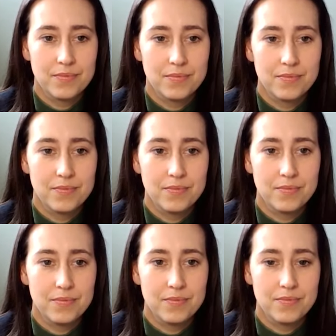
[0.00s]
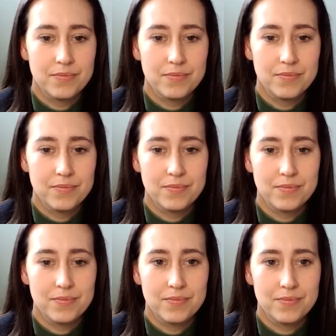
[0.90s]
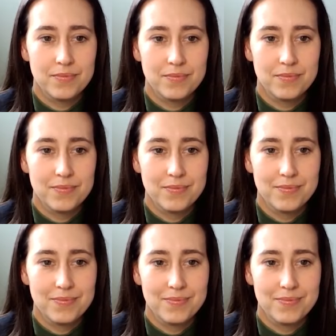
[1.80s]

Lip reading: No words are spoken by the person on screen.